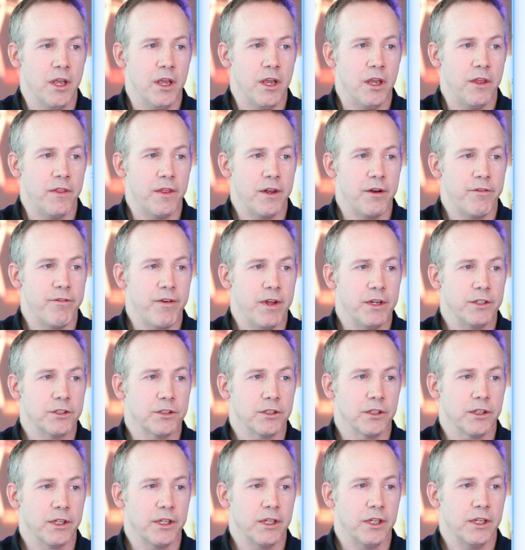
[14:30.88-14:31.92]
and then
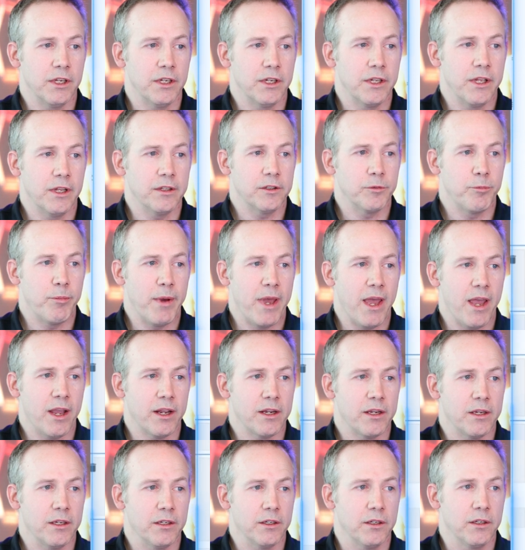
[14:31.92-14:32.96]
eventually it gets
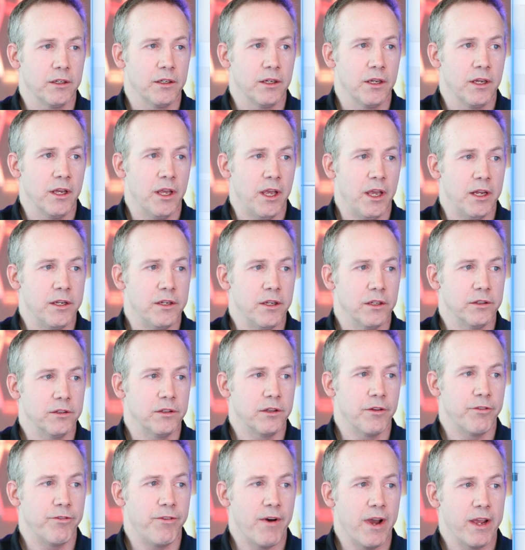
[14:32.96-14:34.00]
back and does
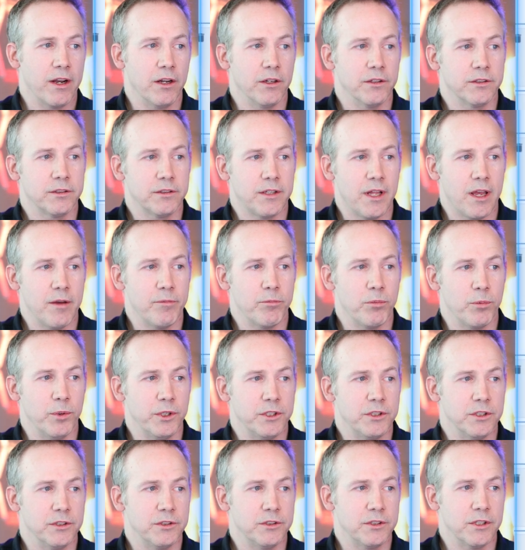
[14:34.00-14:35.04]
the final step,
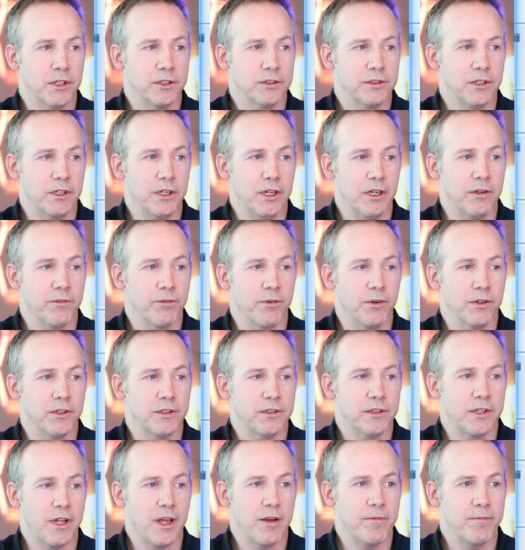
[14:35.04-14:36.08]
which is just an inference
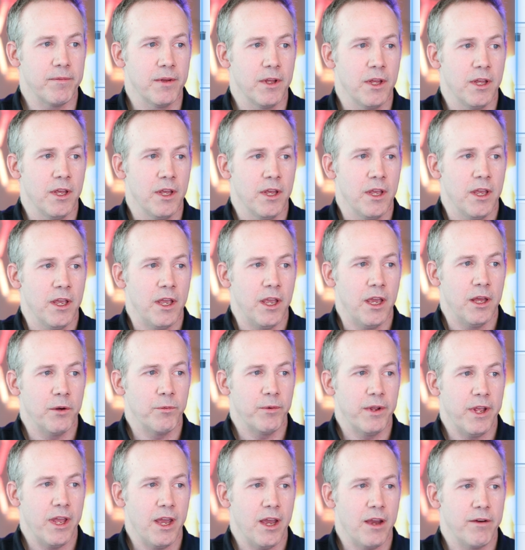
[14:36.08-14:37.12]
step, and
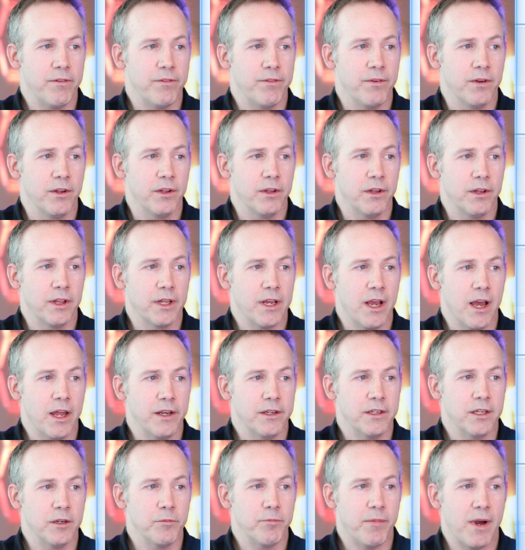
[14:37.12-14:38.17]
we have the
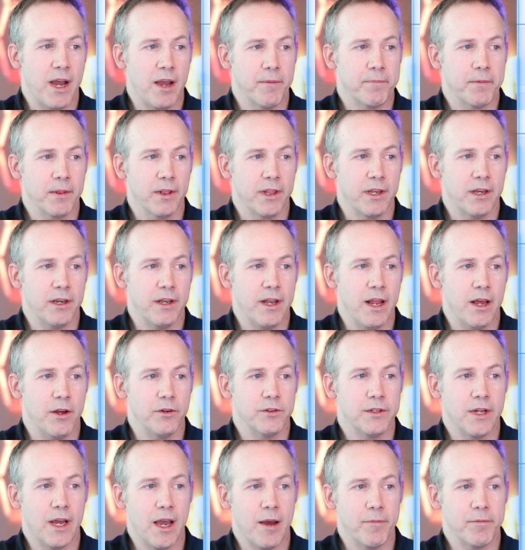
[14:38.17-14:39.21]
content populated now.
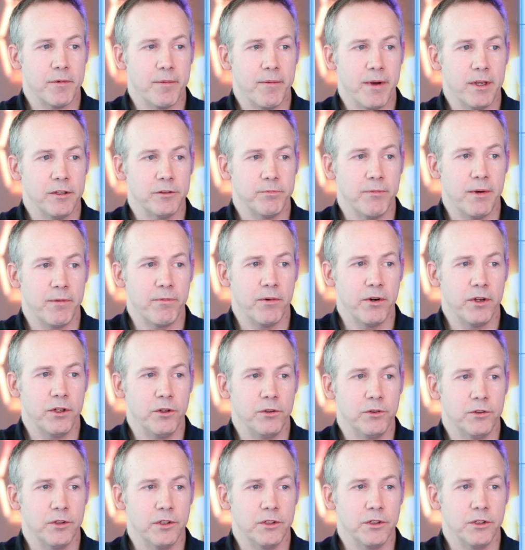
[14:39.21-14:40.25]
To optimize memory
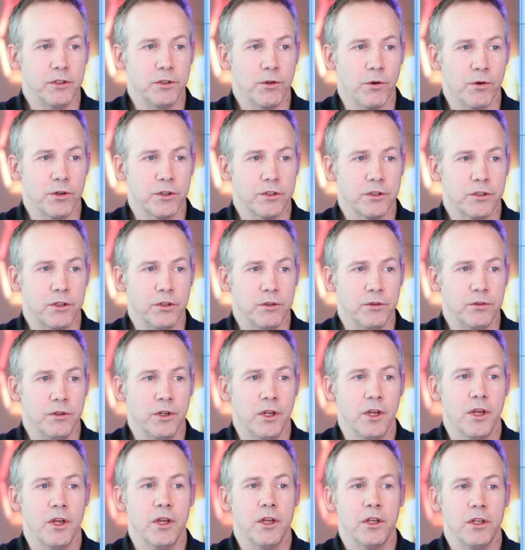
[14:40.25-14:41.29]
usage in TorchTune,
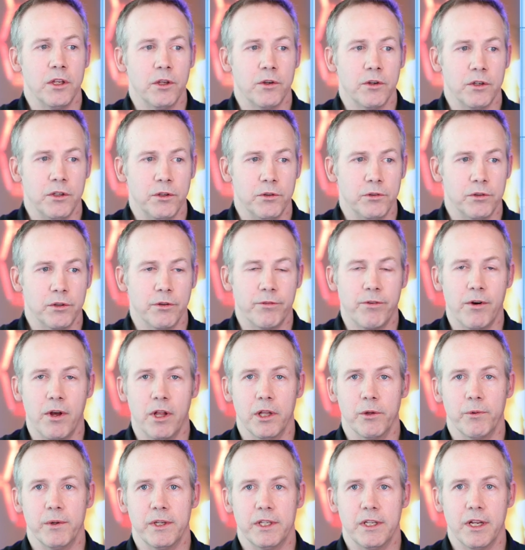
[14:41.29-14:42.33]
you can use the
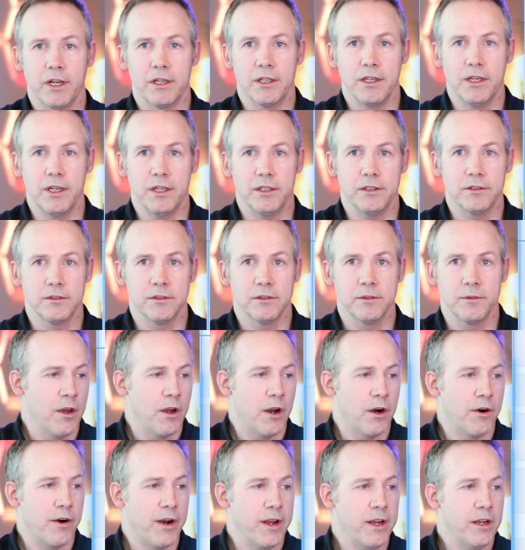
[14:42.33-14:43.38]
following techniques.
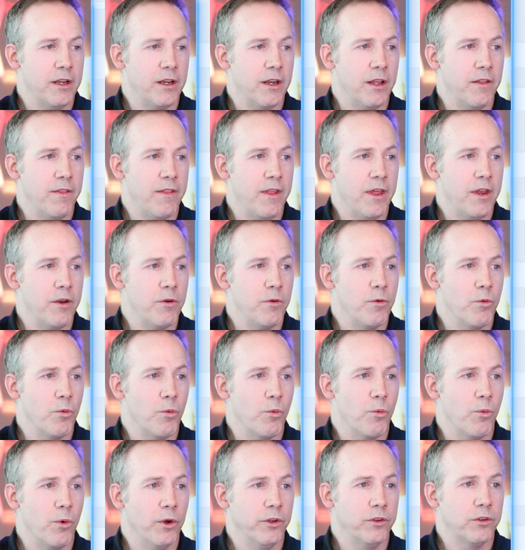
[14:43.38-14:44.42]
All right, and then
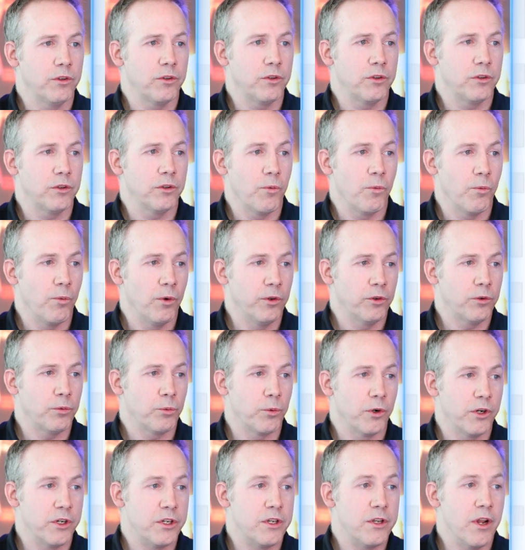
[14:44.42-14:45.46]
once
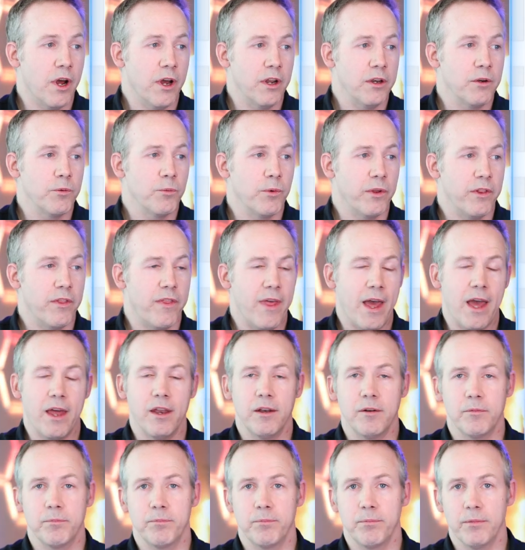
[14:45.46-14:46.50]
we're done with
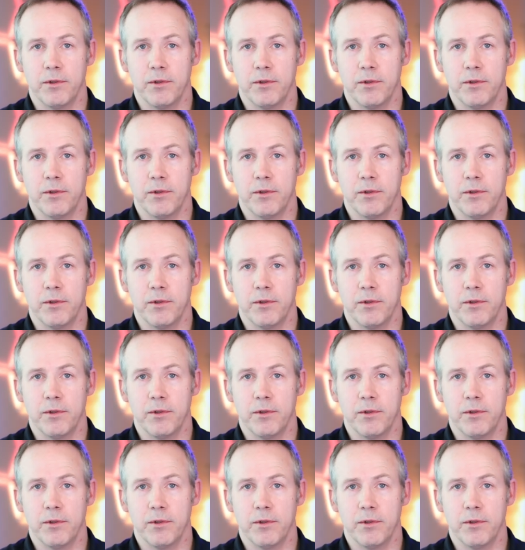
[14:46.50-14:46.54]
that,